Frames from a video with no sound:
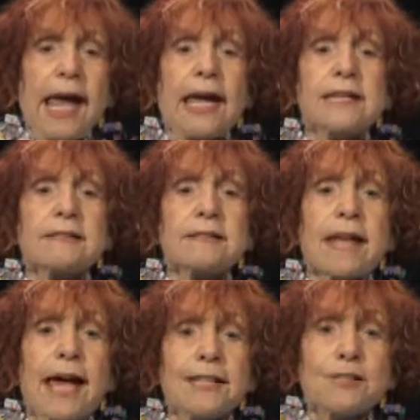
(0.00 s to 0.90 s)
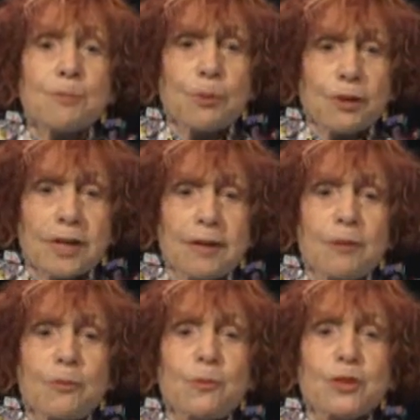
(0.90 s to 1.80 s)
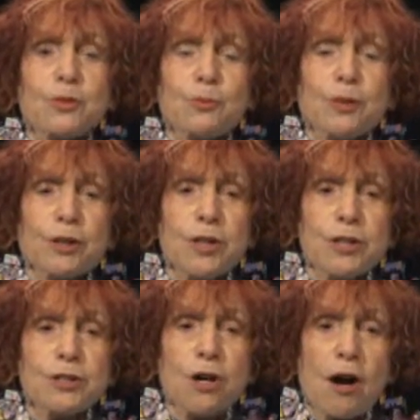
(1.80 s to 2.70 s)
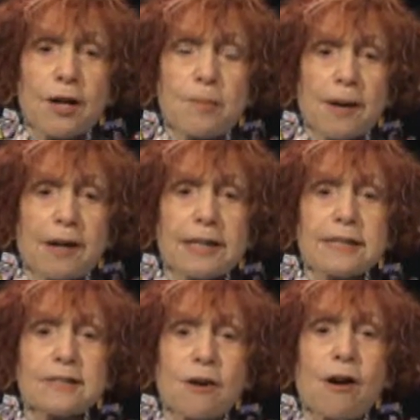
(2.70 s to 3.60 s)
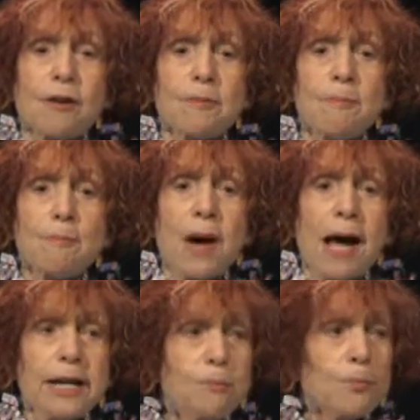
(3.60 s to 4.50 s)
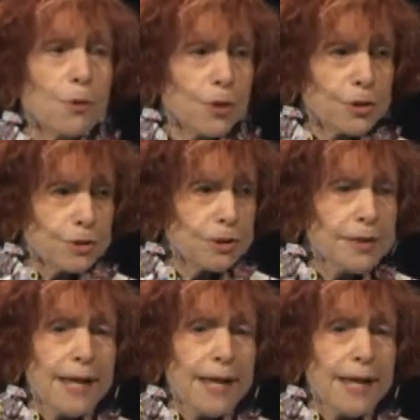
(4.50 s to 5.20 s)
His last book, which we're going to talk about, is called Mind Portal.